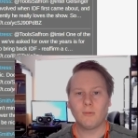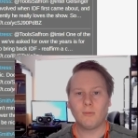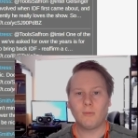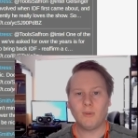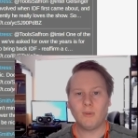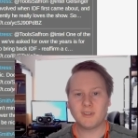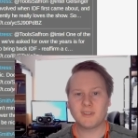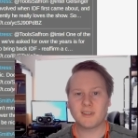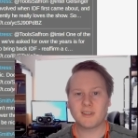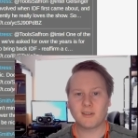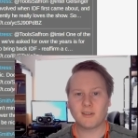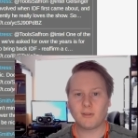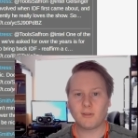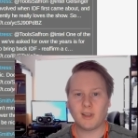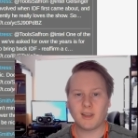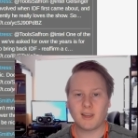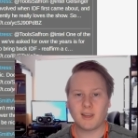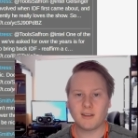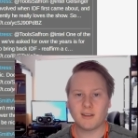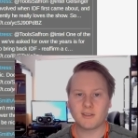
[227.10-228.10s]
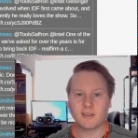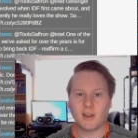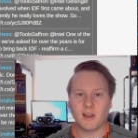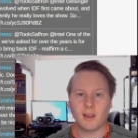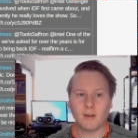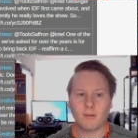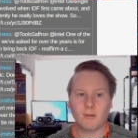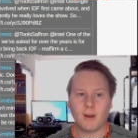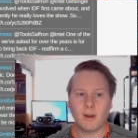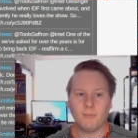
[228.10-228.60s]
What does this look like in a
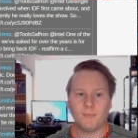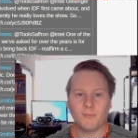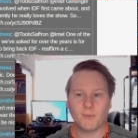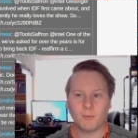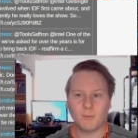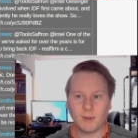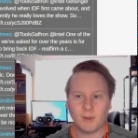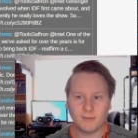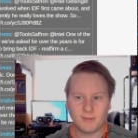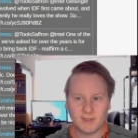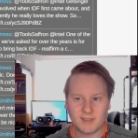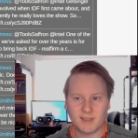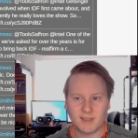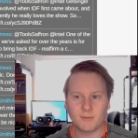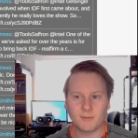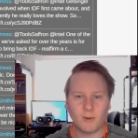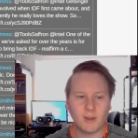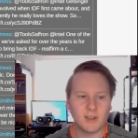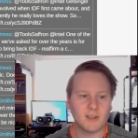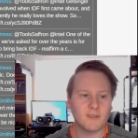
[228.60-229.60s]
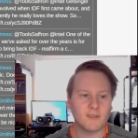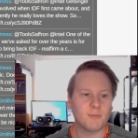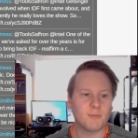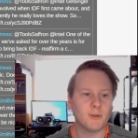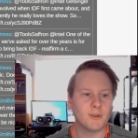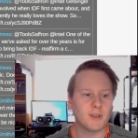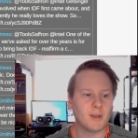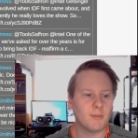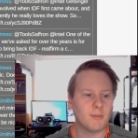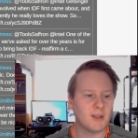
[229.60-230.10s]
diagram? Well, this is why I've
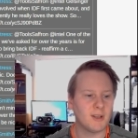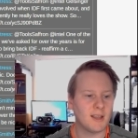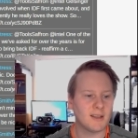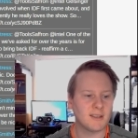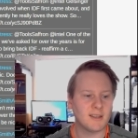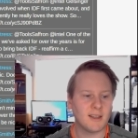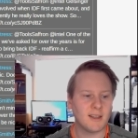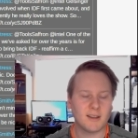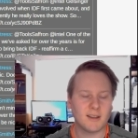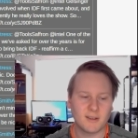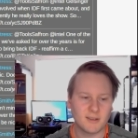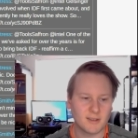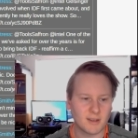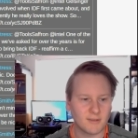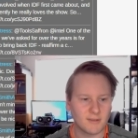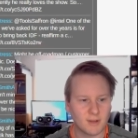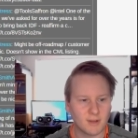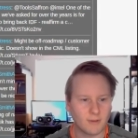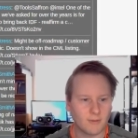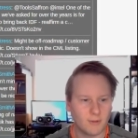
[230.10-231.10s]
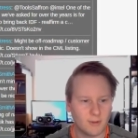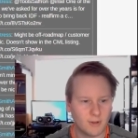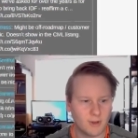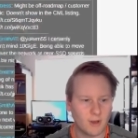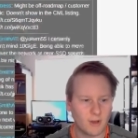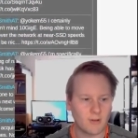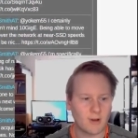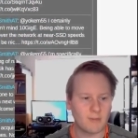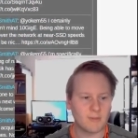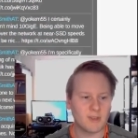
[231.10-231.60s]
pulled up AnandTech, because I've done a few
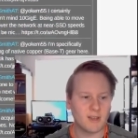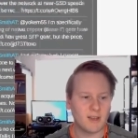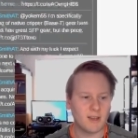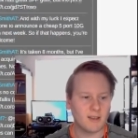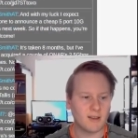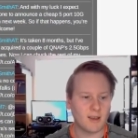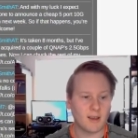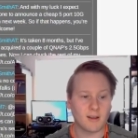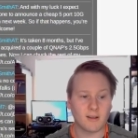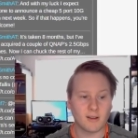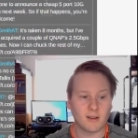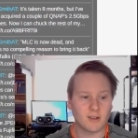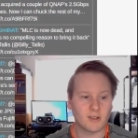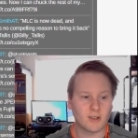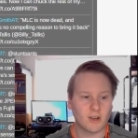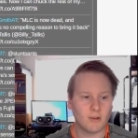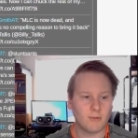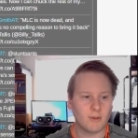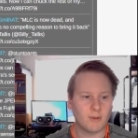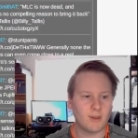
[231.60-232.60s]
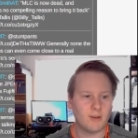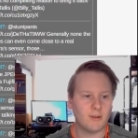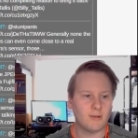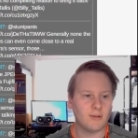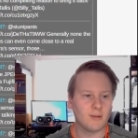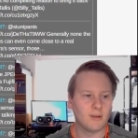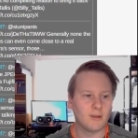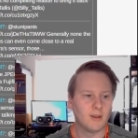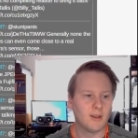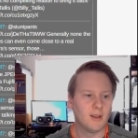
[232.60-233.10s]
diagrams here that I'd like to share with
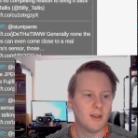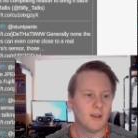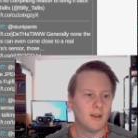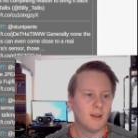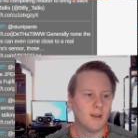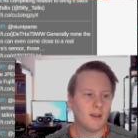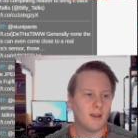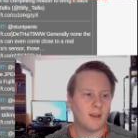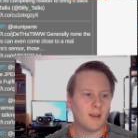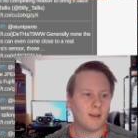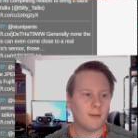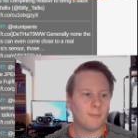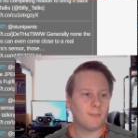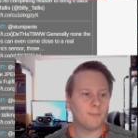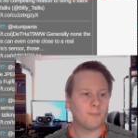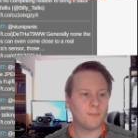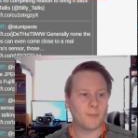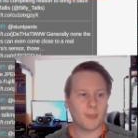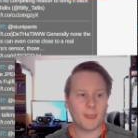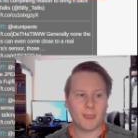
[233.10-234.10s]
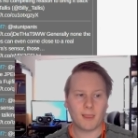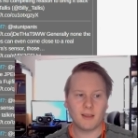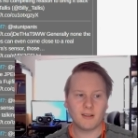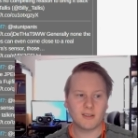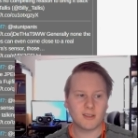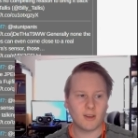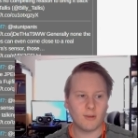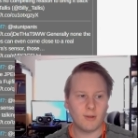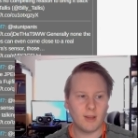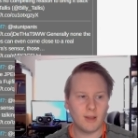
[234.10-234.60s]
you. Um,
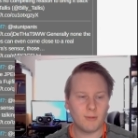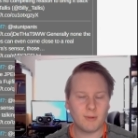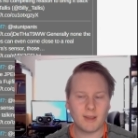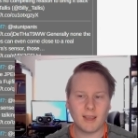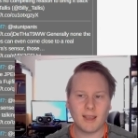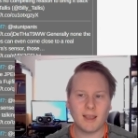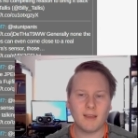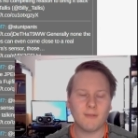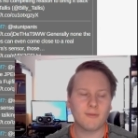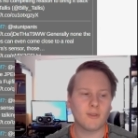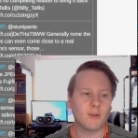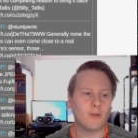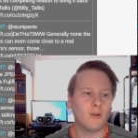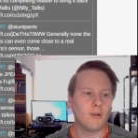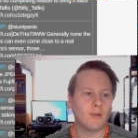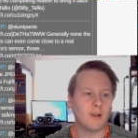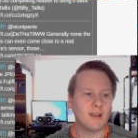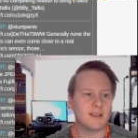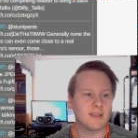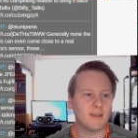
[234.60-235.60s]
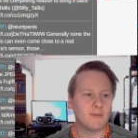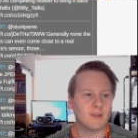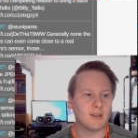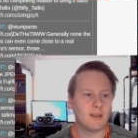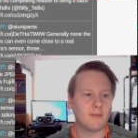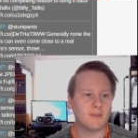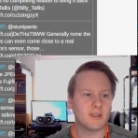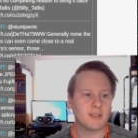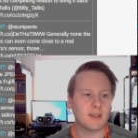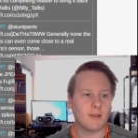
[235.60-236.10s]
so here we have the Core i seven
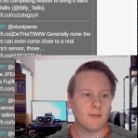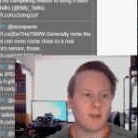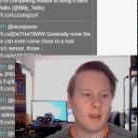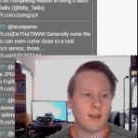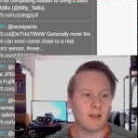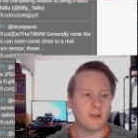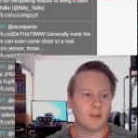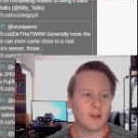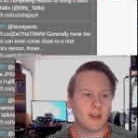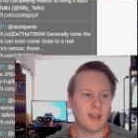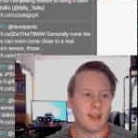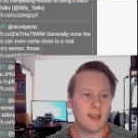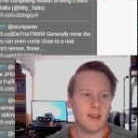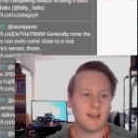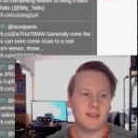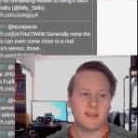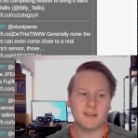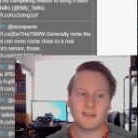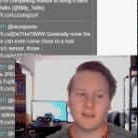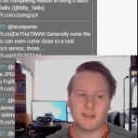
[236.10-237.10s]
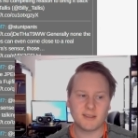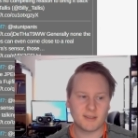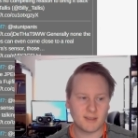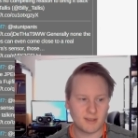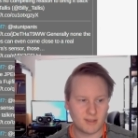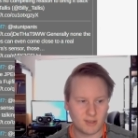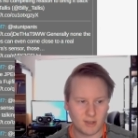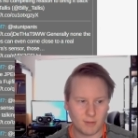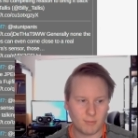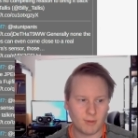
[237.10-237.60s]
eleven seven hundred K. This is
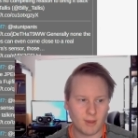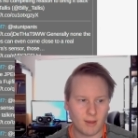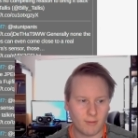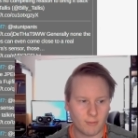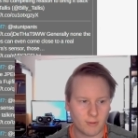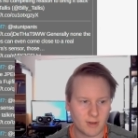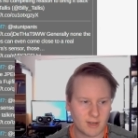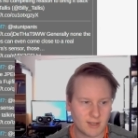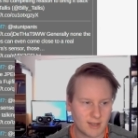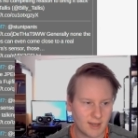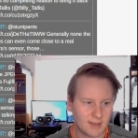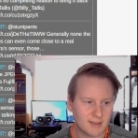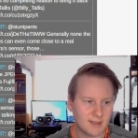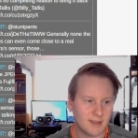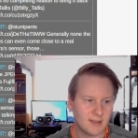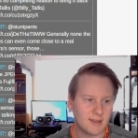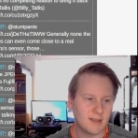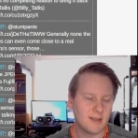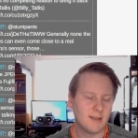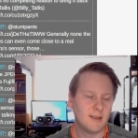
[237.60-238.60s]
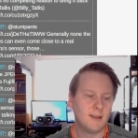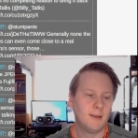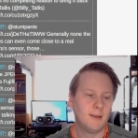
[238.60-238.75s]
the chip that I've already tested.